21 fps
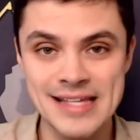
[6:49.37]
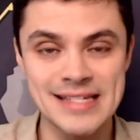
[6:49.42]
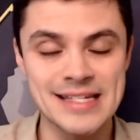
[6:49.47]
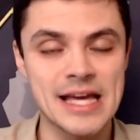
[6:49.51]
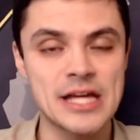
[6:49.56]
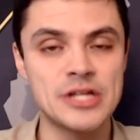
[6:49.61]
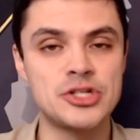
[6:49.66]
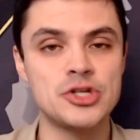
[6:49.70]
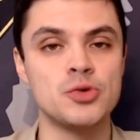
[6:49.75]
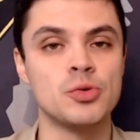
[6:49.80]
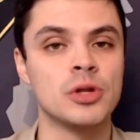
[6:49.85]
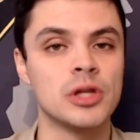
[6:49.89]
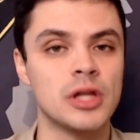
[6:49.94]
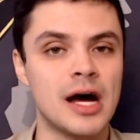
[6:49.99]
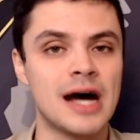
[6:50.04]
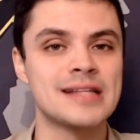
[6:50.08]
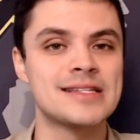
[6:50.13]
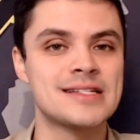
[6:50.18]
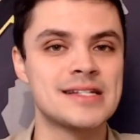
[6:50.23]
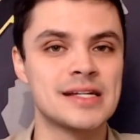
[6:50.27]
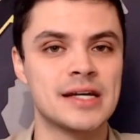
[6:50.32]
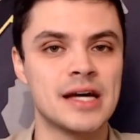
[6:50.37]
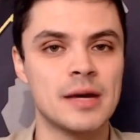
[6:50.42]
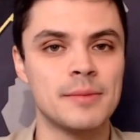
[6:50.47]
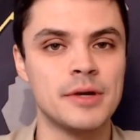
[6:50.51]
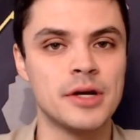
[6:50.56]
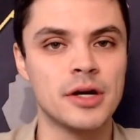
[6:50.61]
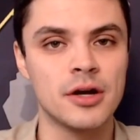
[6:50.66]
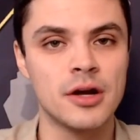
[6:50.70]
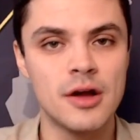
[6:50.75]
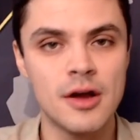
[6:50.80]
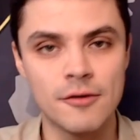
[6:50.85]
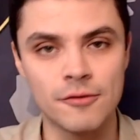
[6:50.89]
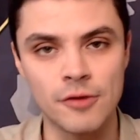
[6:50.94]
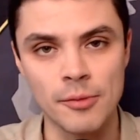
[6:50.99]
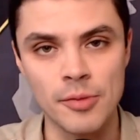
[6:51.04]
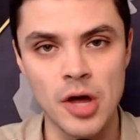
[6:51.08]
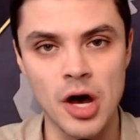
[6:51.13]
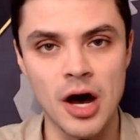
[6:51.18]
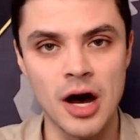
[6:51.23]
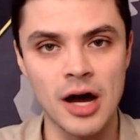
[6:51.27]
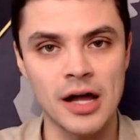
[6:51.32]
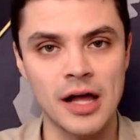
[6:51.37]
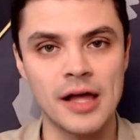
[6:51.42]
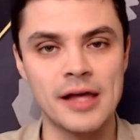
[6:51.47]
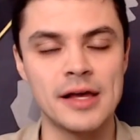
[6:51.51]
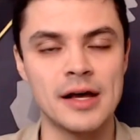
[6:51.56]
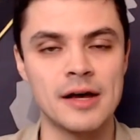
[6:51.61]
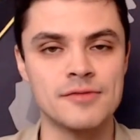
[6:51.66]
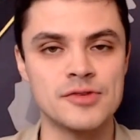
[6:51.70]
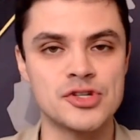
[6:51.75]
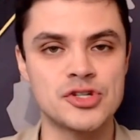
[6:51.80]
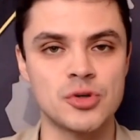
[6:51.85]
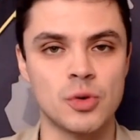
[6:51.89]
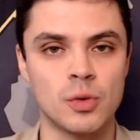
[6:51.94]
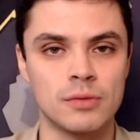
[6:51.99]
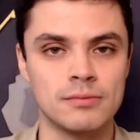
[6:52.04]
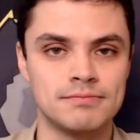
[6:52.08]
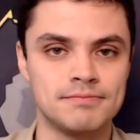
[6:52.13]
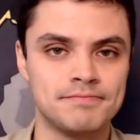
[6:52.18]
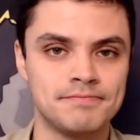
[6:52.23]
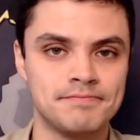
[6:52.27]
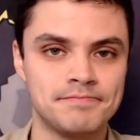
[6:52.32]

Stay tuned. Lots to come here from the Hawkeye of the Storm.